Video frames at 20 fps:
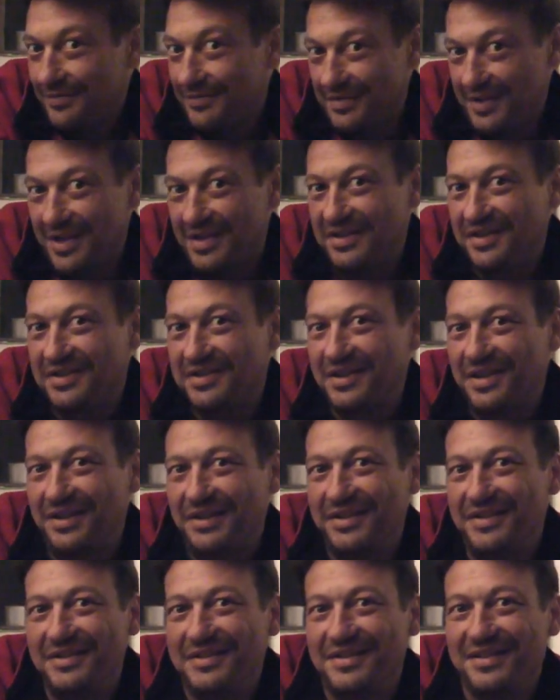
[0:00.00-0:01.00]
That's a
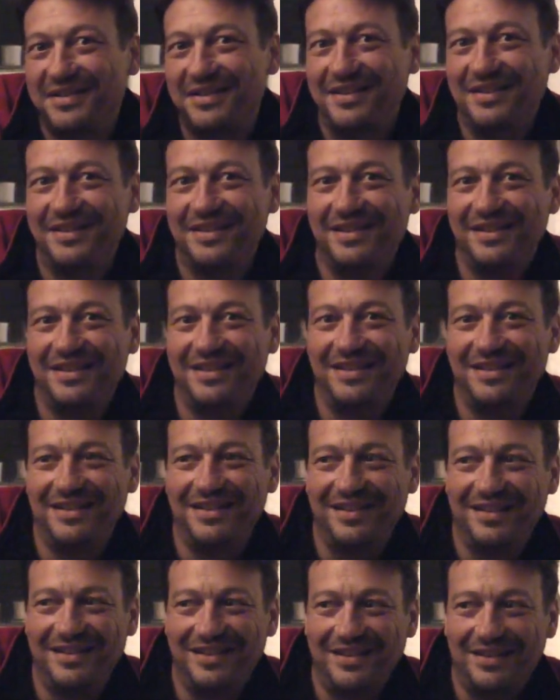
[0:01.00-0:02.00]
challenge.
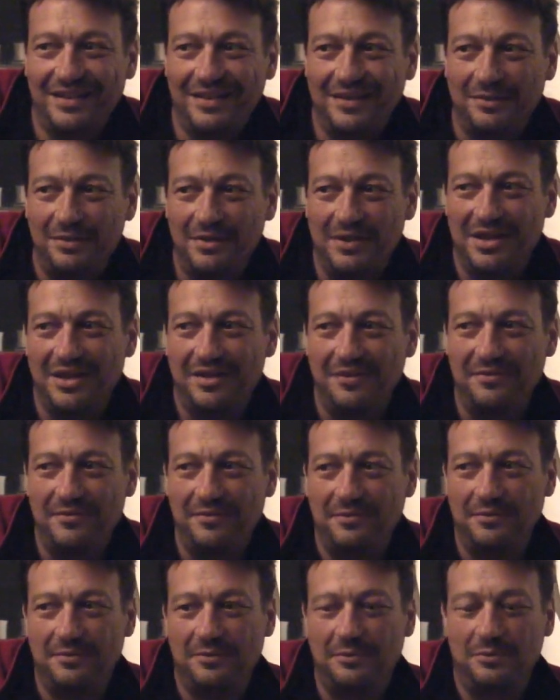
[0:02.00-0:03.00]
We have
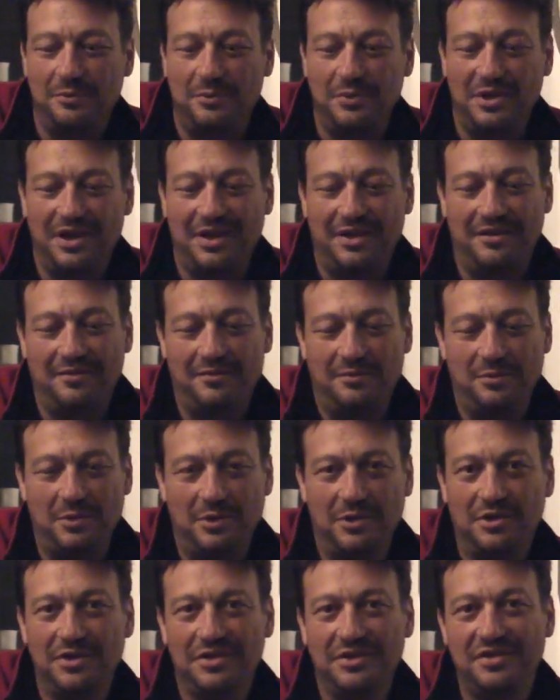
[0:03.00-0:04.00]

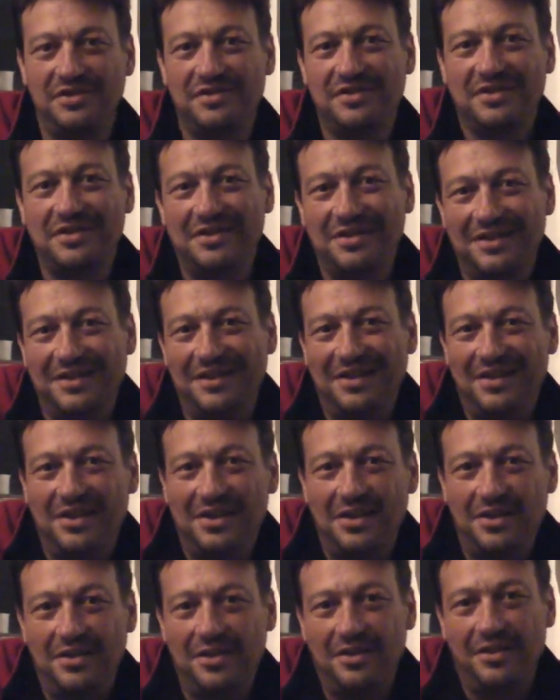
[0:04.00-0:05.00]
words
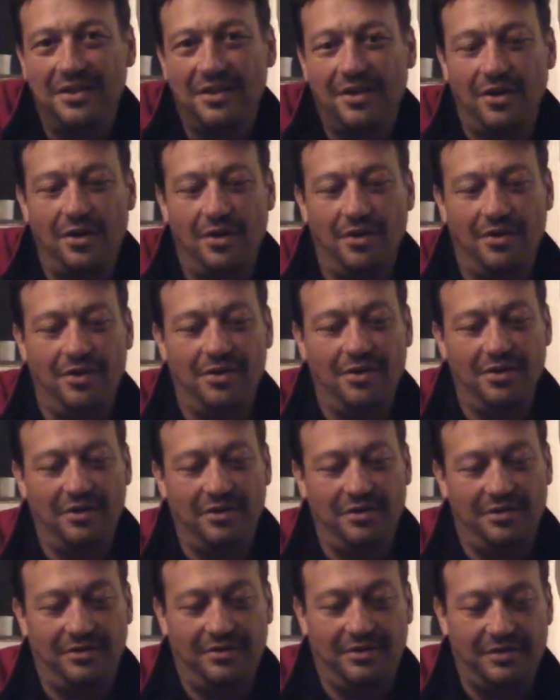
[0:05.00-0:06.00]

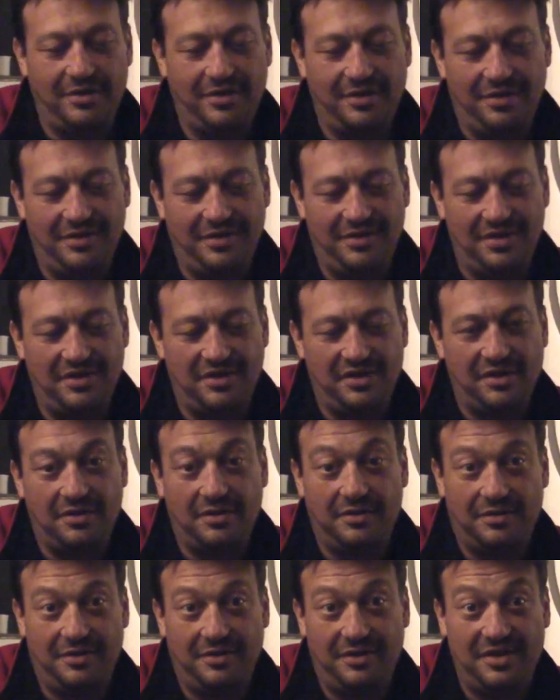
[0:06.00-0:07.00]
on this
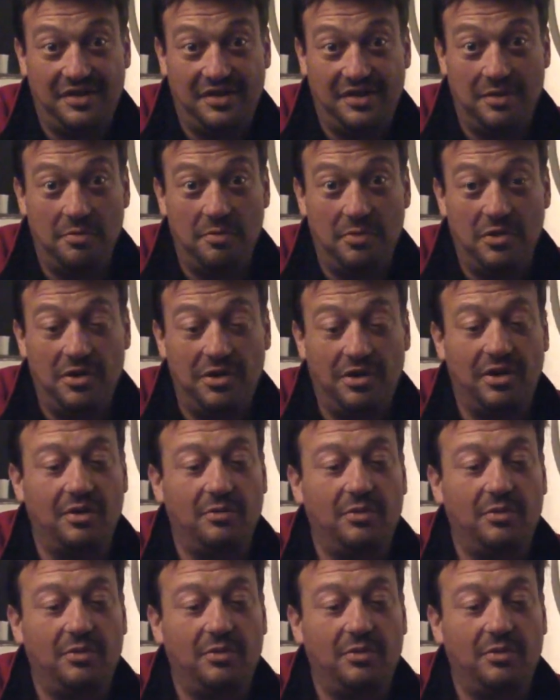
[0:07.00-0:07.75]
computer.